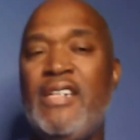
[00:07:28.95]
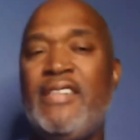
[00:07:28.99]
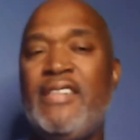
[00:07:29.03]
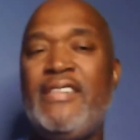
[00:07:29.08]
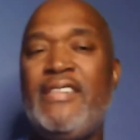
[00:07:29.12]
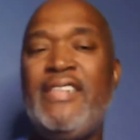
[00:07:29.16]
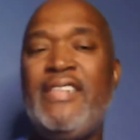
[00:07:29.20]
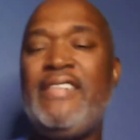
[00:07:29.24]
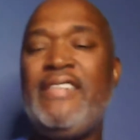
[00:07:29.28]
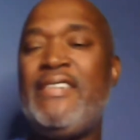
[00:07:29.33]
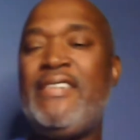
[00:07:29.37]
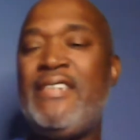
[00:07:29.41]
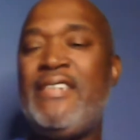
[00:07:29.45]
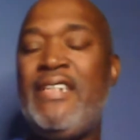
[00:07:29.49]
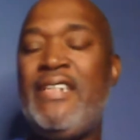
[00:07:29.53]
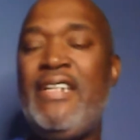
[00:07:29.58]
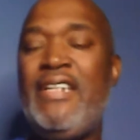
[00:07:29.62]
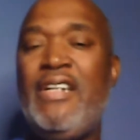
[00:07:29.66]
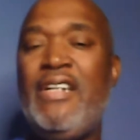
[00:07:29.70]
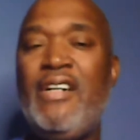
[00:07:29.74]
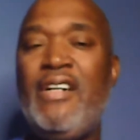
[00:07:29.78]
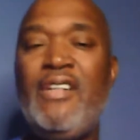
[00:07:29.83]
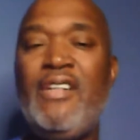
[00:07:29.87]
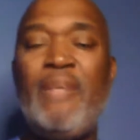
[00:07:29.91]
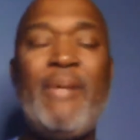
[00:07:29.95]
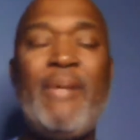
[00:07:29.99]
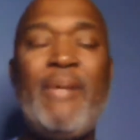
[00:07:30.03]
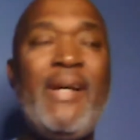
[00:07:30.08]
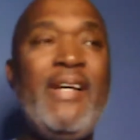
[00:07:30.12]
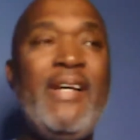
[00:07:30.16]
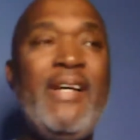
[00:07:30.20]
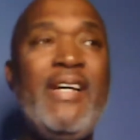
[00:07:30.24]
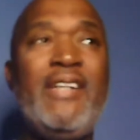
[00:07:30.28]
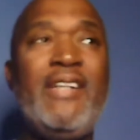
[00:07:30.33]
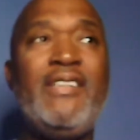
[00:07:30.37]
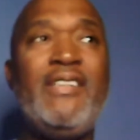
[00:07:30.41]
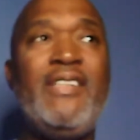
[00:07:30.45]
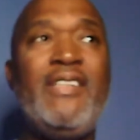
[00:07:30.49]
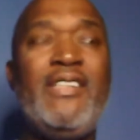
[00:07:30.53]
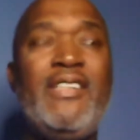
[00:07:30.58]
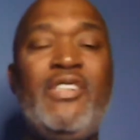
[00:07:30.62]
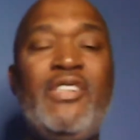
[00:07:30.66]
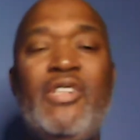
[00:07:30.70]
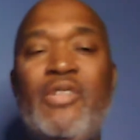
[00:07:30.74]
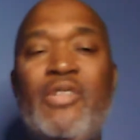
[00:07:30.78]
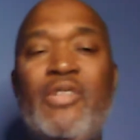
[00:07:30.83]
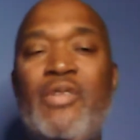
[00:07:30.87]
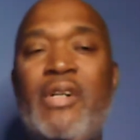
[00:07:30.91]
DC or nobody else didn't
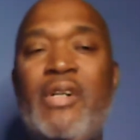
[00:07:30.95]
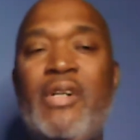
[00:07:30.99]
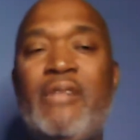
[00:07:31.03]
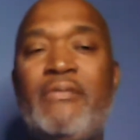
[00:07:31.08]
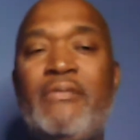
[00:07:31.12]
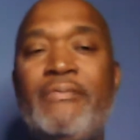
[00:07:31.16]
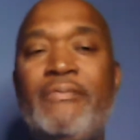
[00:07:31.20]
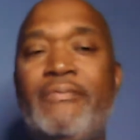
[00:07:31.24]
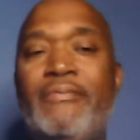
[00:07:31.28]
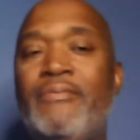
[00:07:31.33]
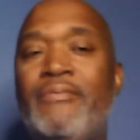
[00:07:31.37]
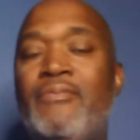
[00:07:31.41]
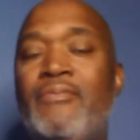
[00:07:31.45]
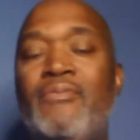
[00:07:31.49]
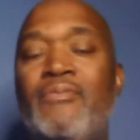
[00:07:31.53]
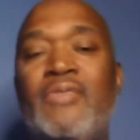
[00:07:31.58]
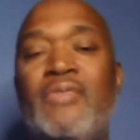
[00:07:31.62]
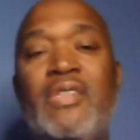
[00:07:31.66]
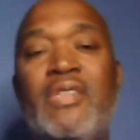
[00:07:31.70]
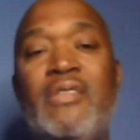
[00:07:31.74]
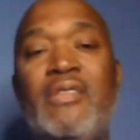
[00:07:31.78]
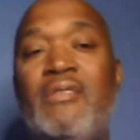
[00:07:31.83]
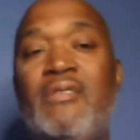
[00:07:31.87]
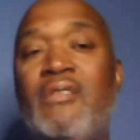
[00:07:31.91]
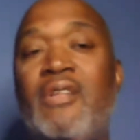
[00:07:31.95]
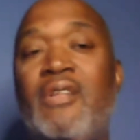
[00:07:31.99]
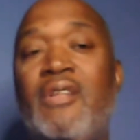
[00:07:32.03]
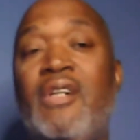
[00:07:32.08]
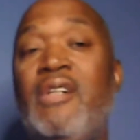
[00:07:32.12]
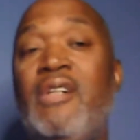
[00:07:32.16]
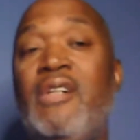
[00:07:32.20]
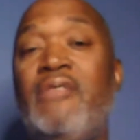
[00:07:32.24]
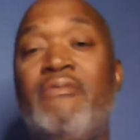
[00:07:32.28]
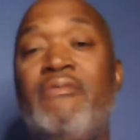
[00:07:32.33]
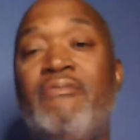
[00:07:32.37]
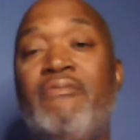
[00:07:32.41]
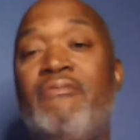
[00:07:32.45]
show up? Learn.